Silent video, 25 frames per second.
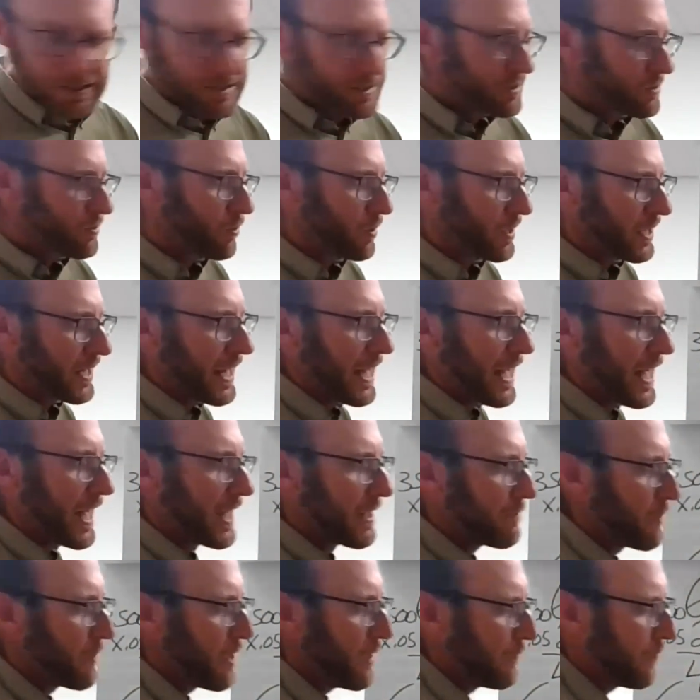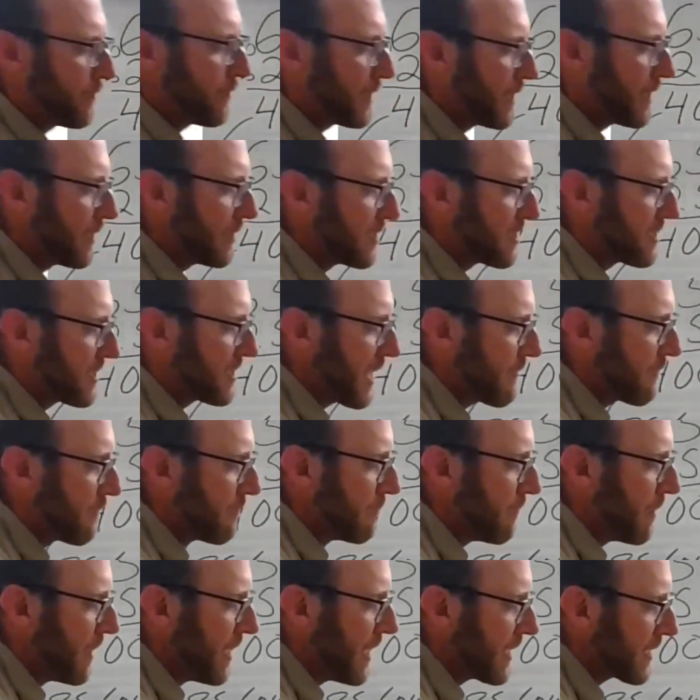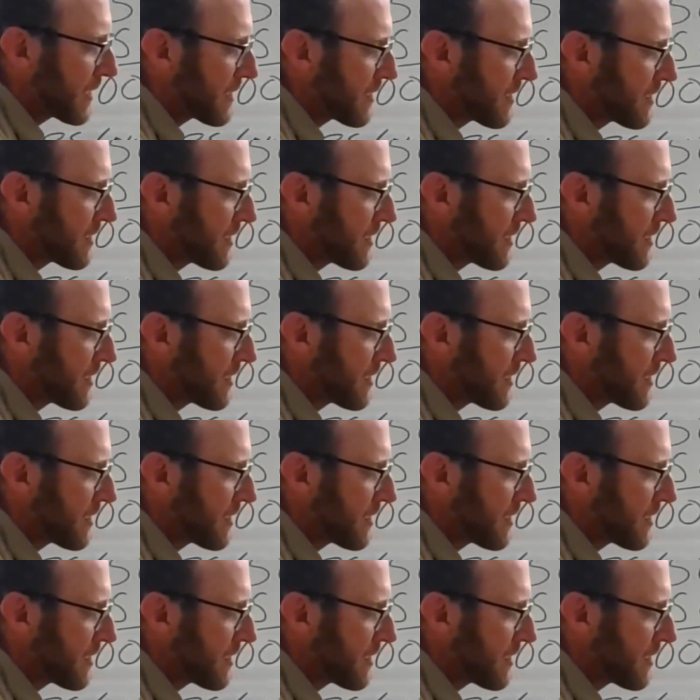So we're going to add roughly another $7.